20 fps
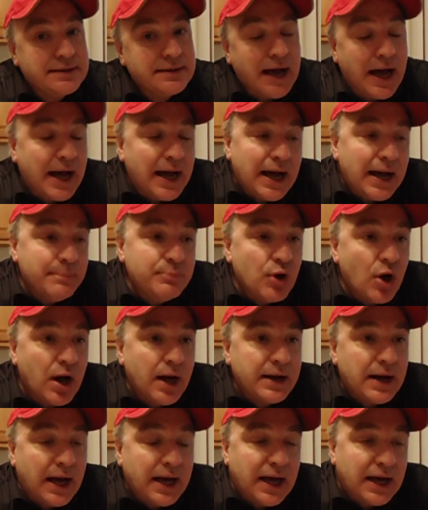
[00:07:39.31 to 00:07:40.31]
I'm
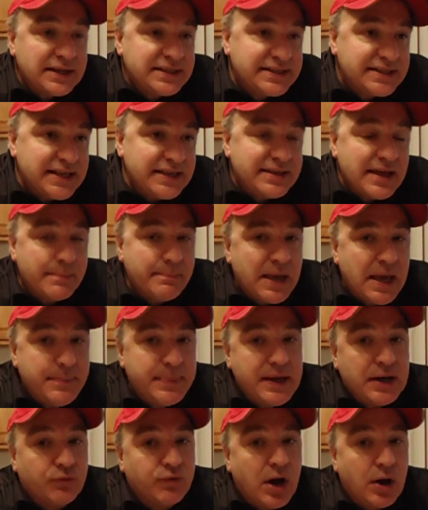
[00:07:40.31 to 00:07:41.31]
not. I see them
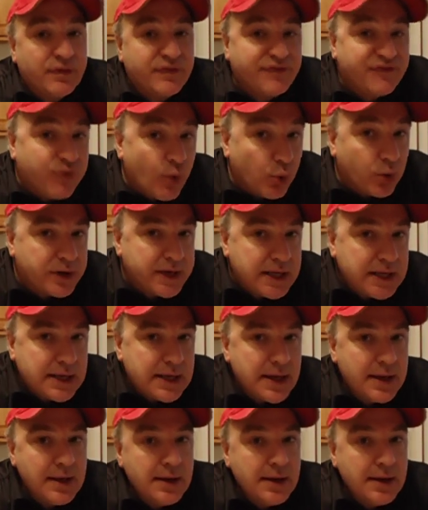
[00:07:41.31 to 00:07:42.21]
maybe around 40.